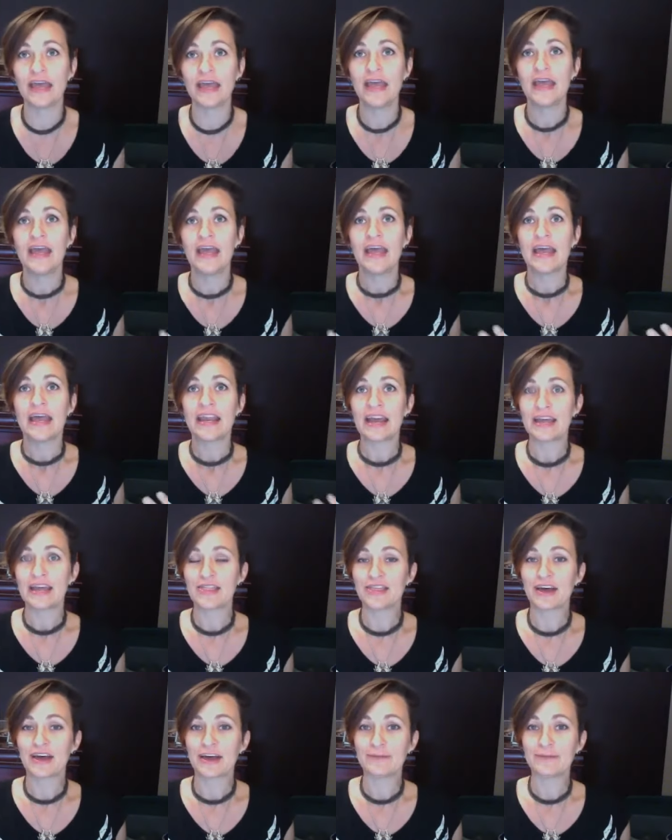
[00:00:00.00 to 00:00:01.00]
And I
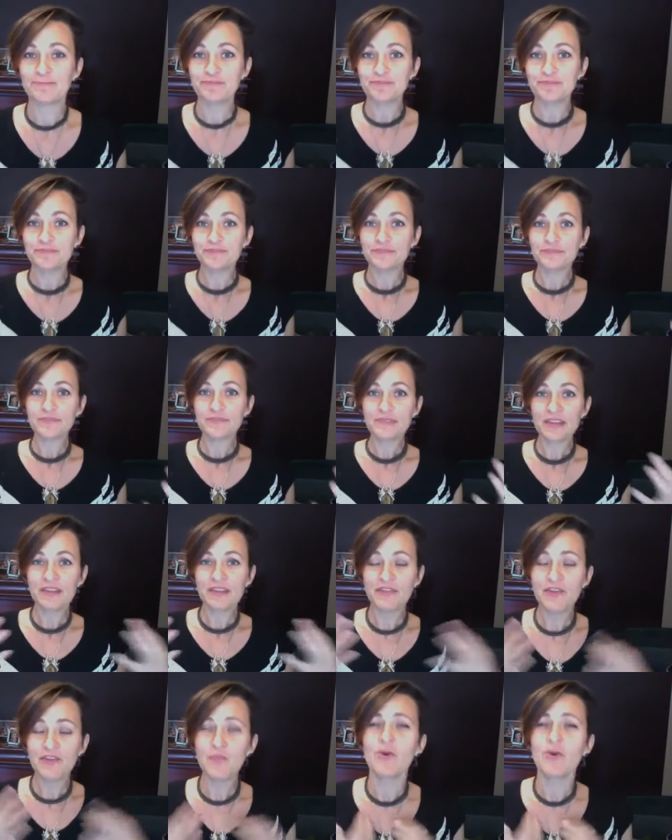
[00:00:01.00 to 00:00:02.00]
thought, if
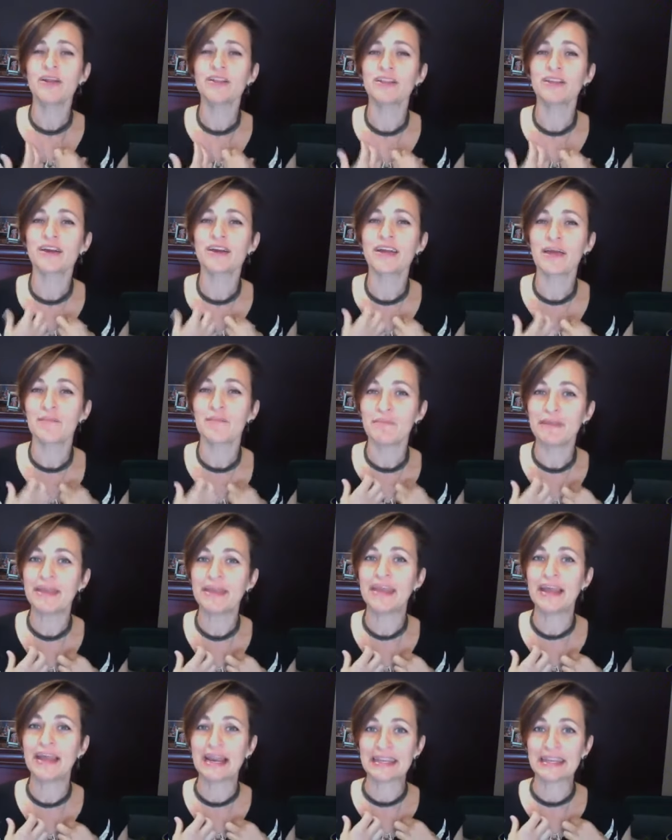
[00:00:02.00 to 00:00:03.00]
you want to look at me
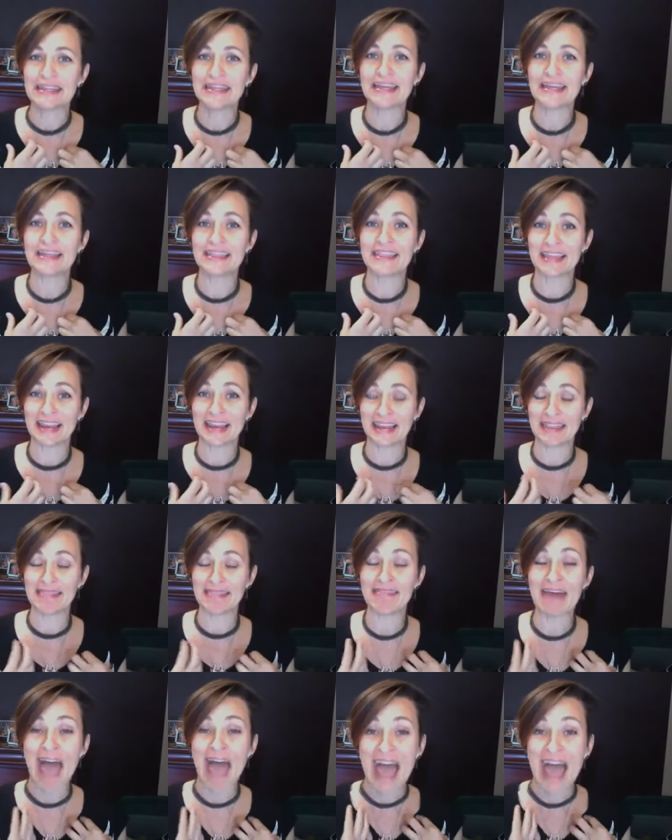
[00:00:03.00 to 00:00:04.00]
and think that
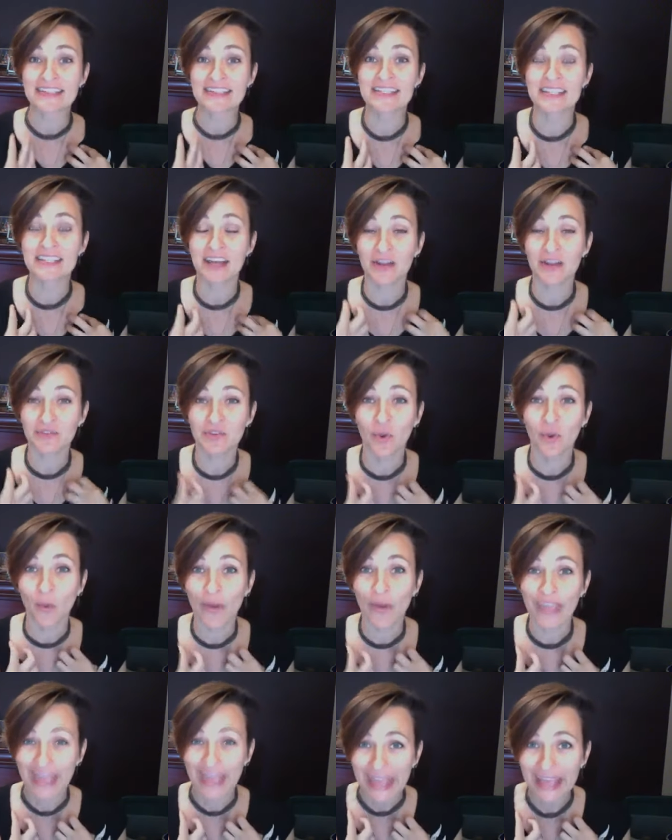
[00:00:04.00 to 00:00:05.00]
that's
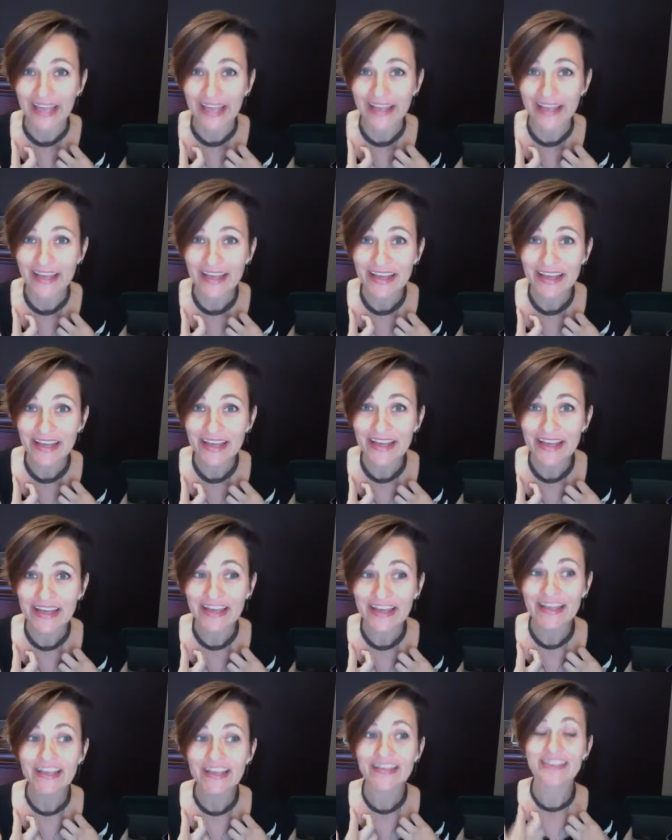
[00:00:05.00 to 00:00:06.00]
annoying,
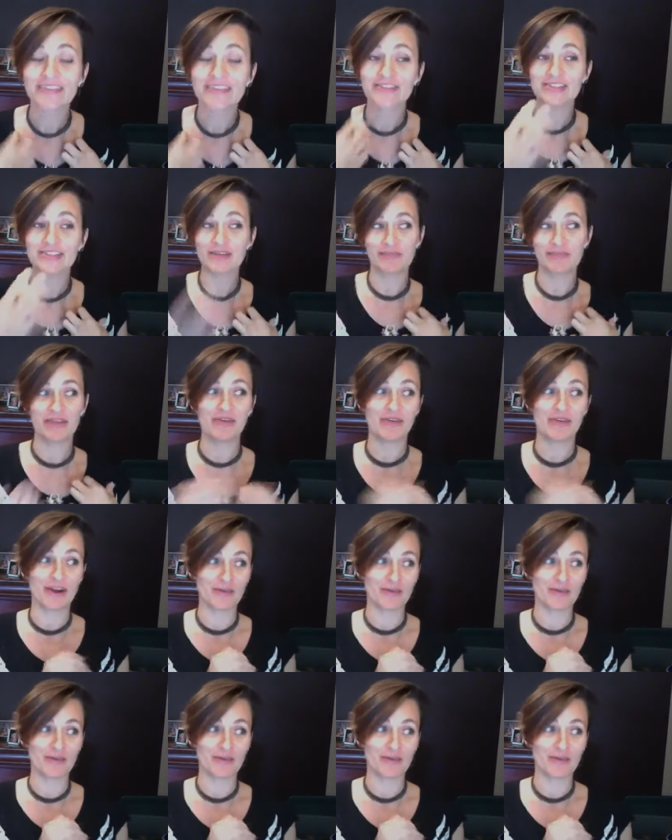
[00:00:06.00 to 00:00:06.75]
there's something wrong with